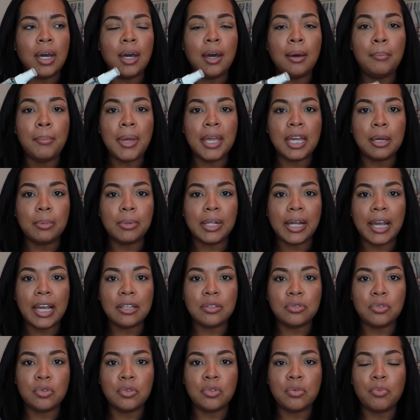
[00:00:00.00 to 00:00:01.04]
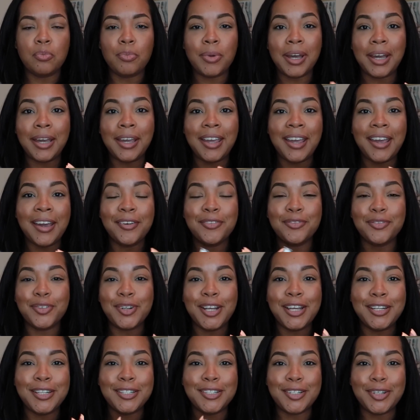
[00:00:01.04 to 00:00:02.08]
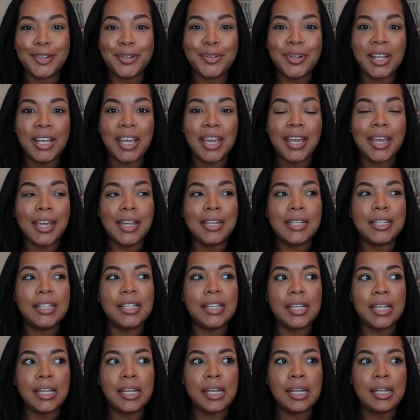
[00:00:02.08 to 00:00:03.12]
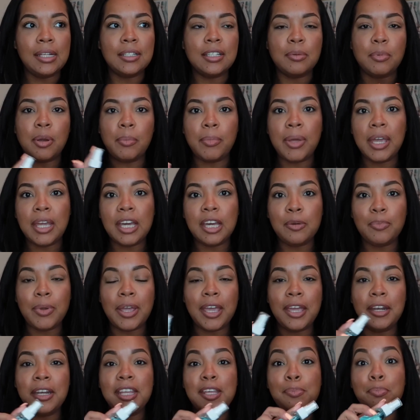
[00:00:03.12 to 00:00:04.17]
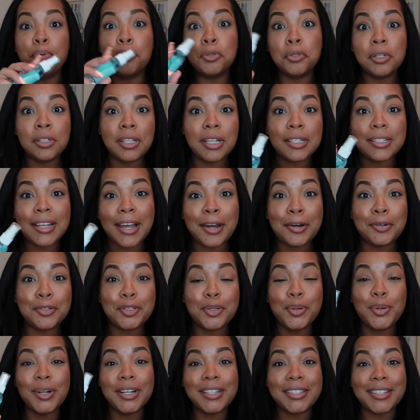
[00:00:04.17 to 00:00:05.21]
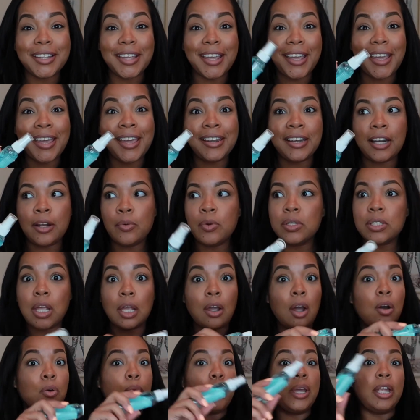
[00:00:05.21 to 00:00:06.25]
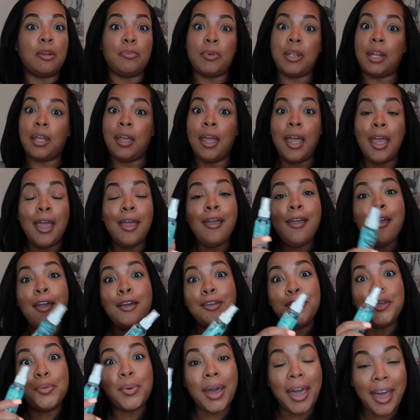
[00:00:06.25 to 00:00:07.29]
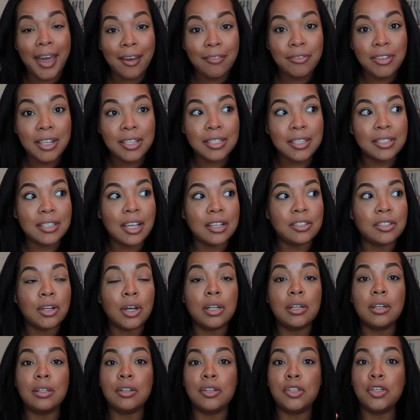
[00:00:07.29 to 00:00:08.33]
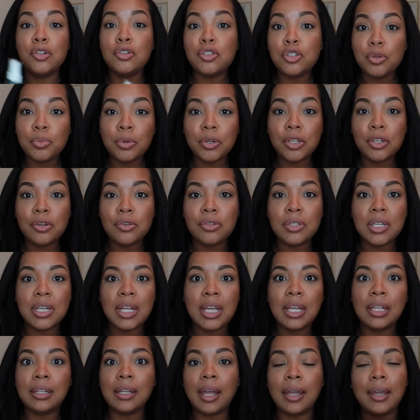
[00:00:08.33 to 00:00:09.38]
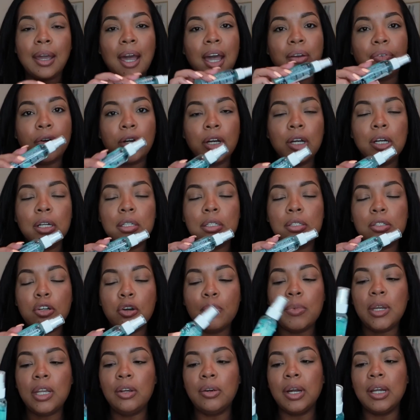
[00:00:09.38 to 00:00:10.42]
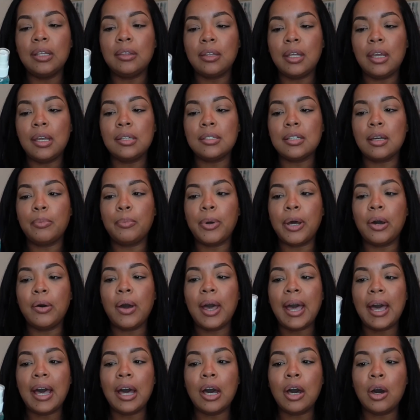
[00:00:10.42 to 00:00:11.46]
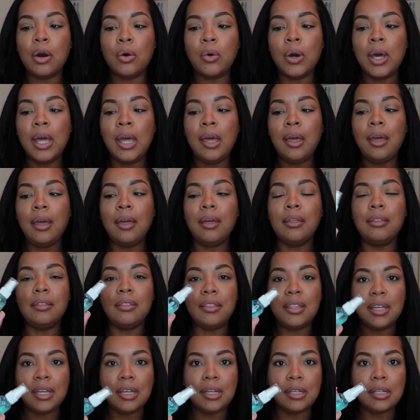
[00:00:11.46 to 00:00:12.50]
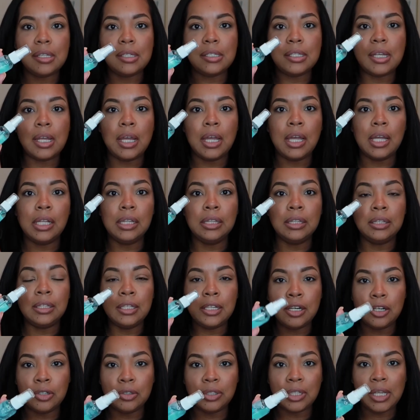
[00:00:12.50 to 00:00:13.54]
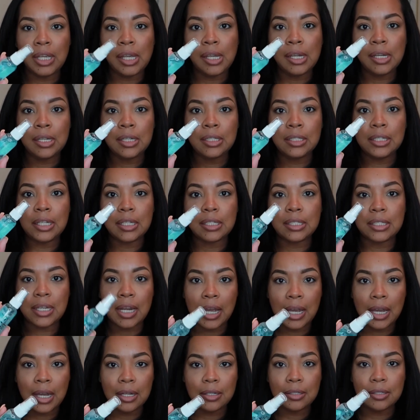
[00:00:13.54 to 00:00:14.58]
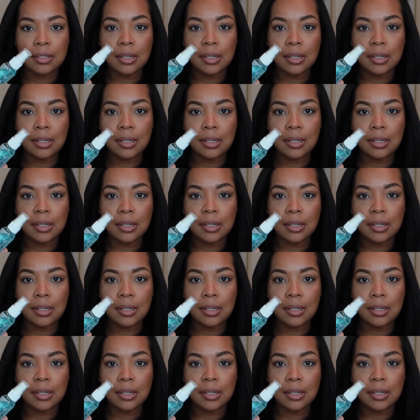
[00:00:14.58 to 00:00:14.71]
a makeup class with my friend Tony, and he did my makeup, and he pulled this out towards the end. I was like, oh, wait a minute. You have this? Because I saw another YouTuber using it. Like, I've heard so many great things about how this literally does not